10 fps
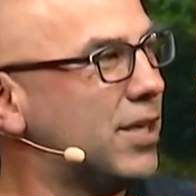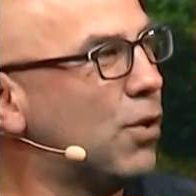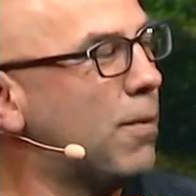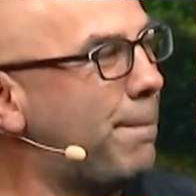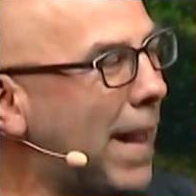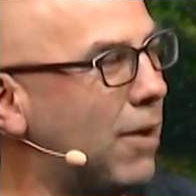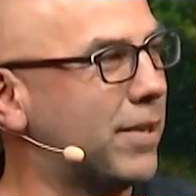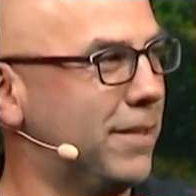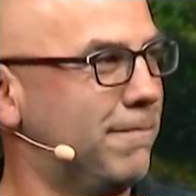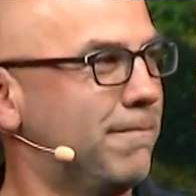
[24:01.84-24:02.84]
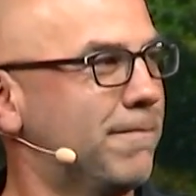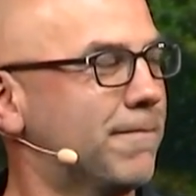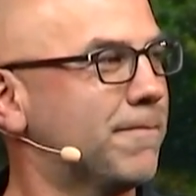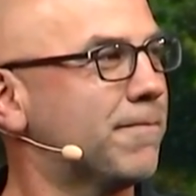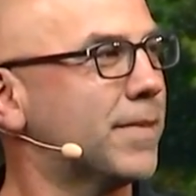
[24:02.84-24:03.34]
know about Him.
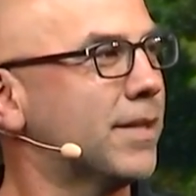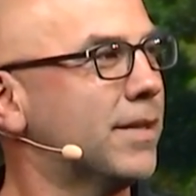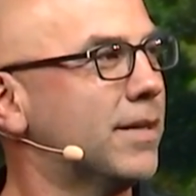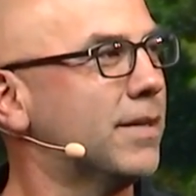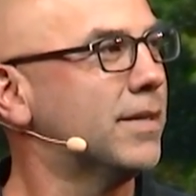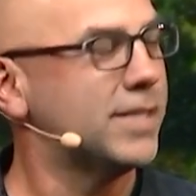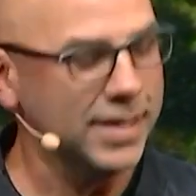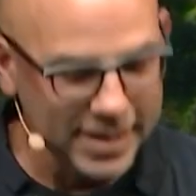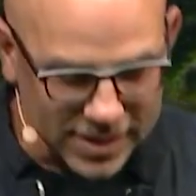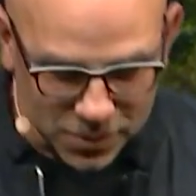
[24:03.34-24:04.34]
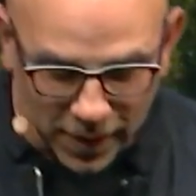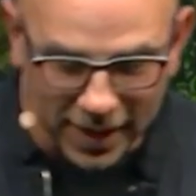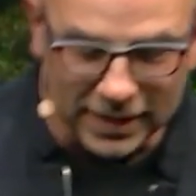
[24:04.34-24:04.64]
See, this is why